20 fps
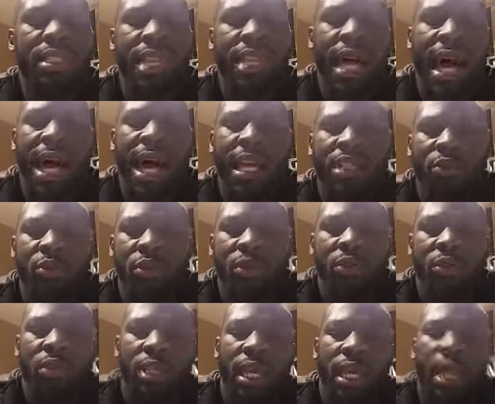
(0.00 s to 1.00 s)
the eyes was
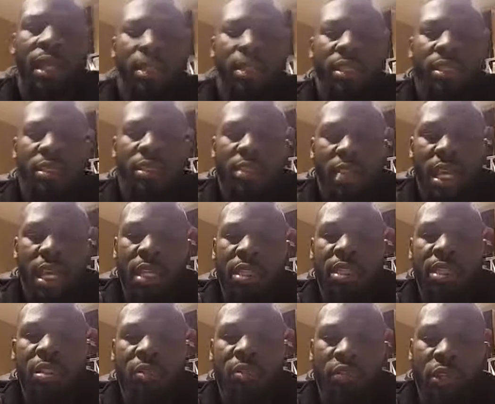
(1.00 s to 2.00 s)
on that
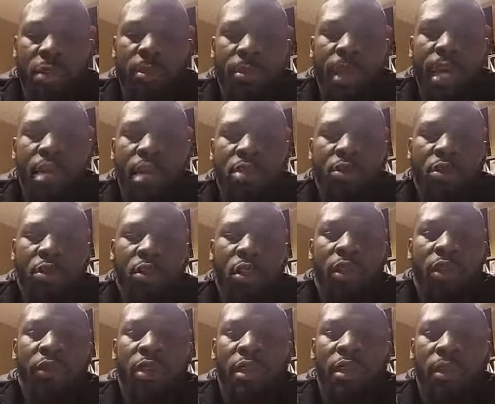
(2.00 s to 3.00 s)
rematch,
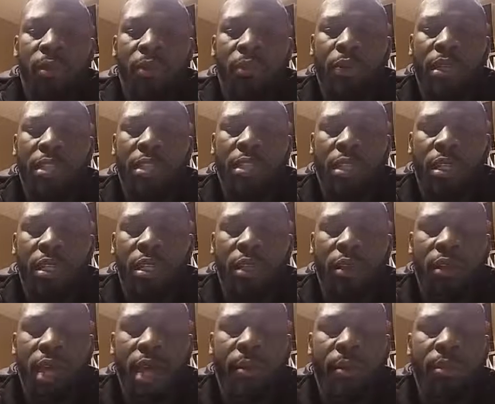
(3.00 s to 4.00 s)
you know, even the
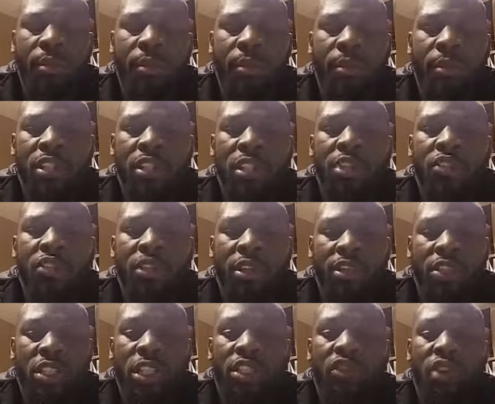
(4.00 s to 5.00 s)
president of the IBF,
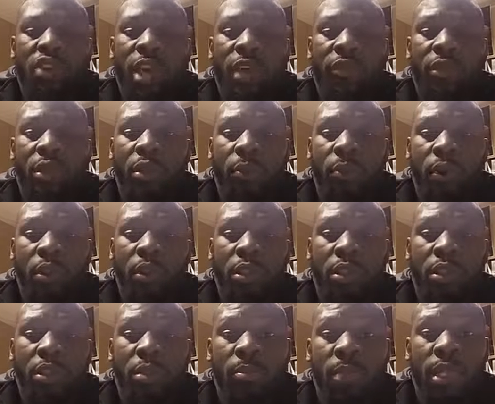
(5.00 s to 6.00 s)
she traveled to
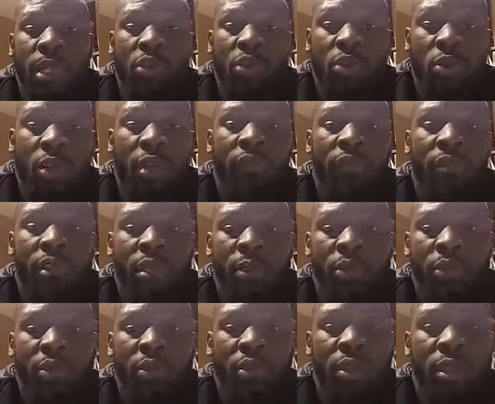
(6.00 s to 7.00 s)
Poland to make sure
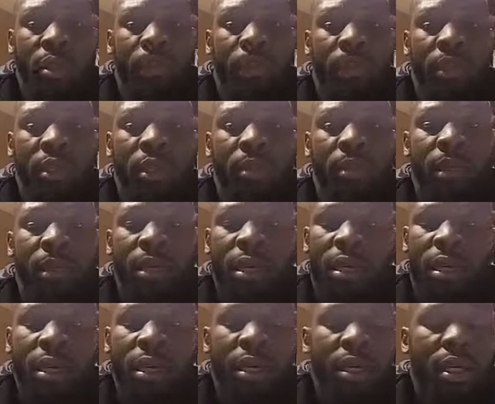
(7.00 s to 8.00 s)
everything was on the up and up.
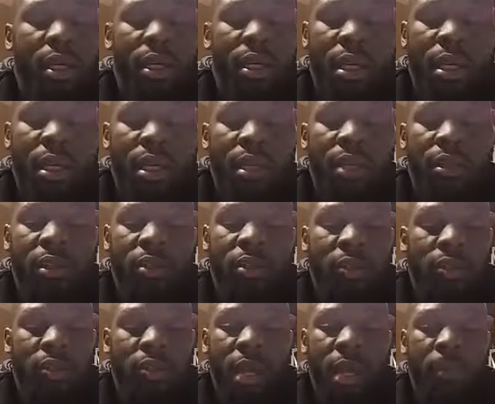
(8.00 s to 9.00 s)

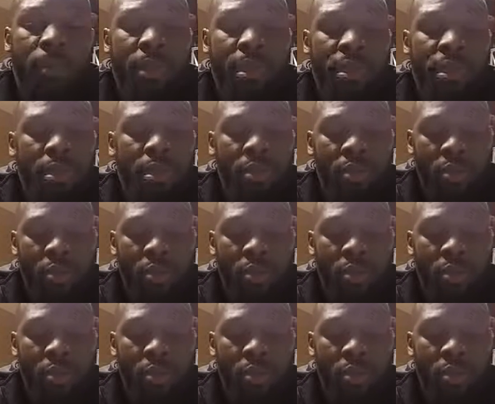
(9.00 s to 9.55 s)
And I beat